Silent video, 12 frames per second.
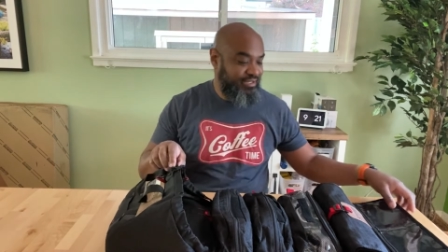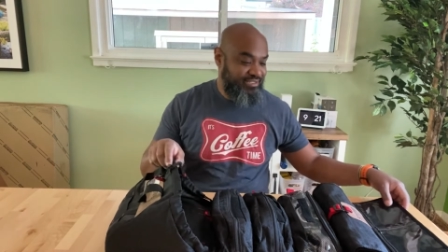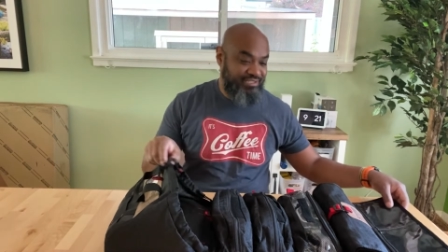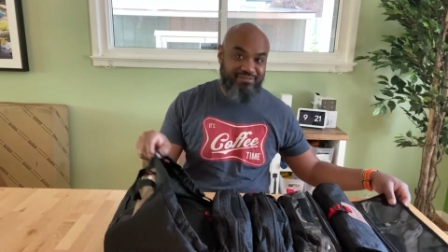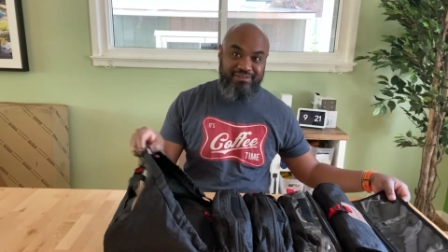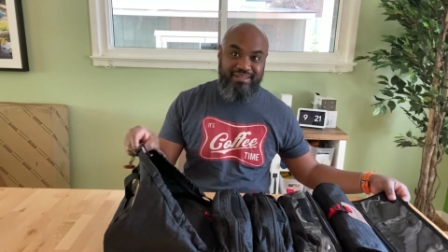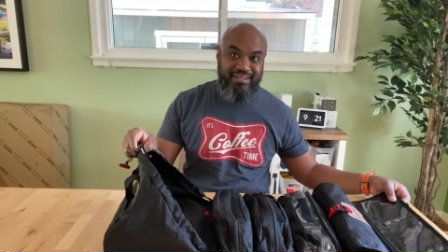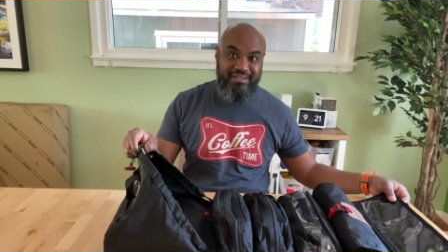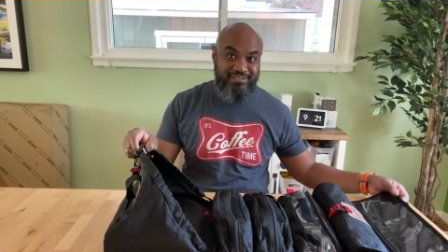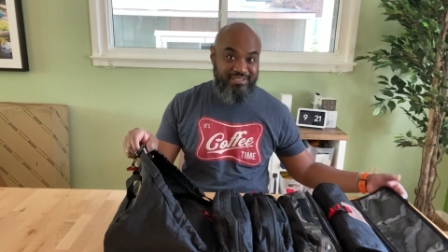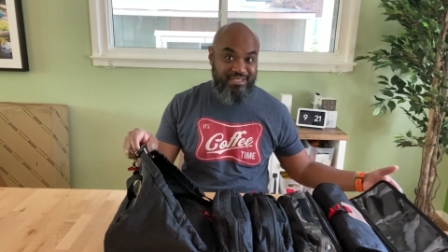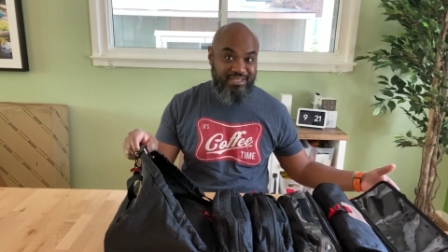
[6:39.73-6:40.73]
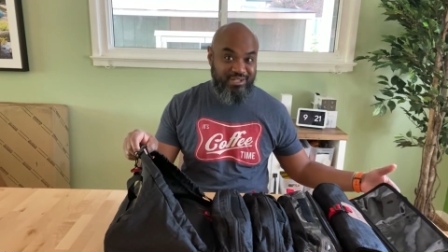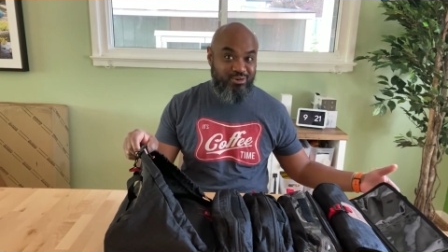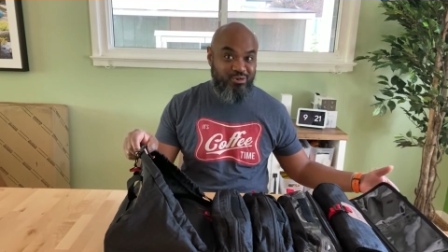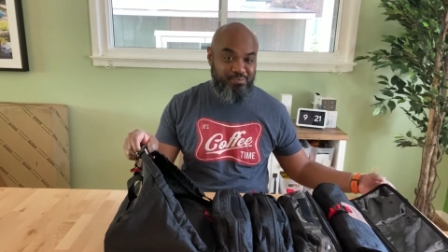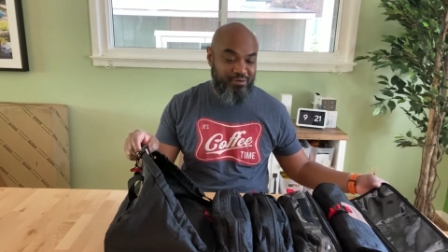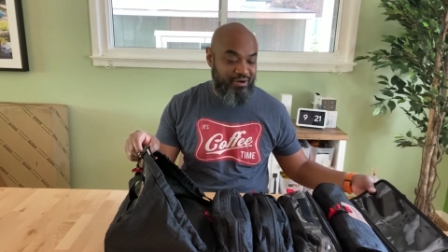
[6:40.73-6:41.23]
So here's the
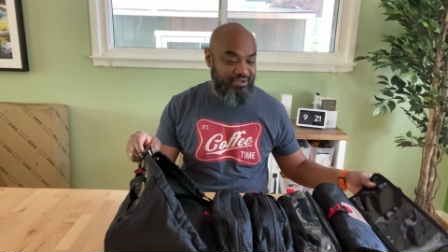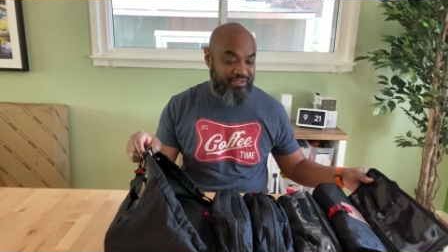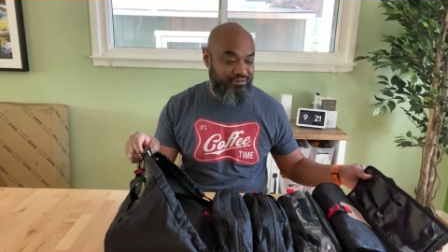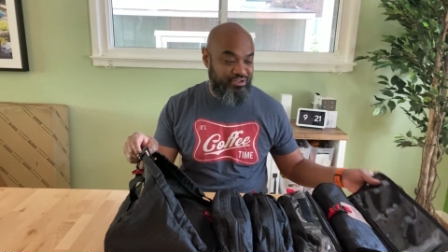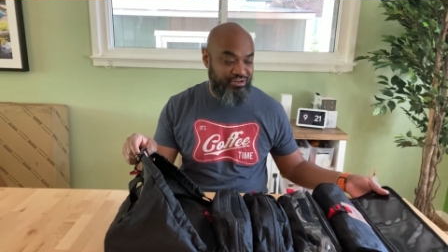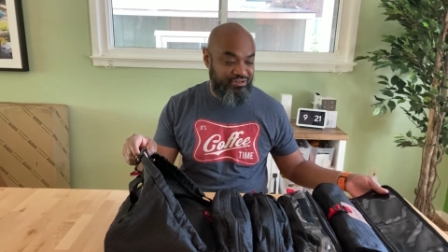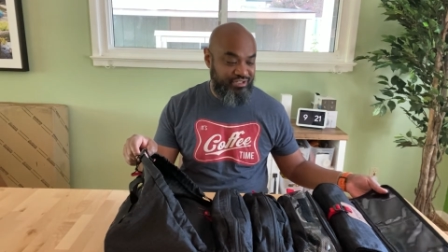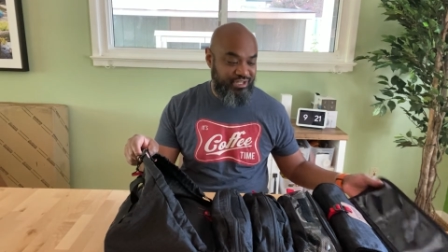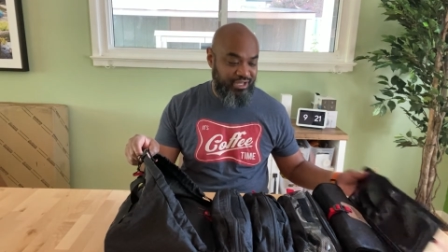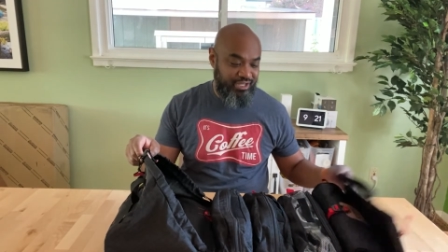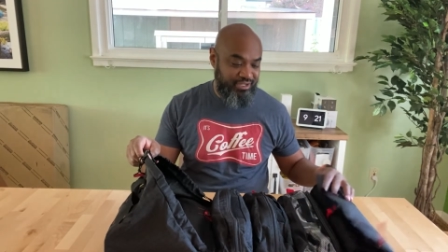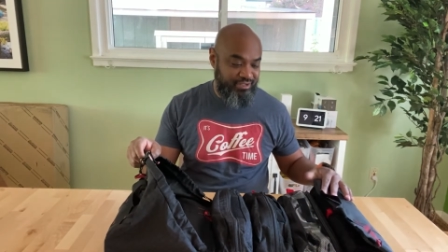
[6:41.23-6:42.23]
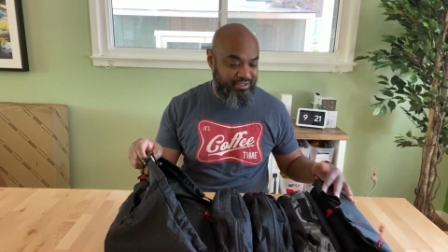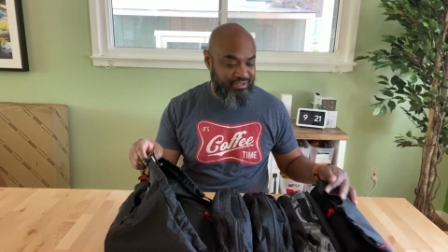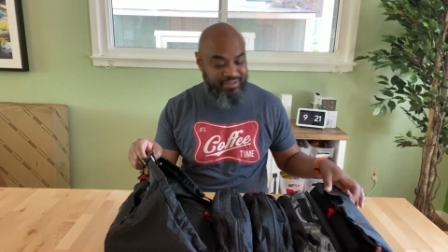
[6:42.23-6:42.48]
cool part though. You're done,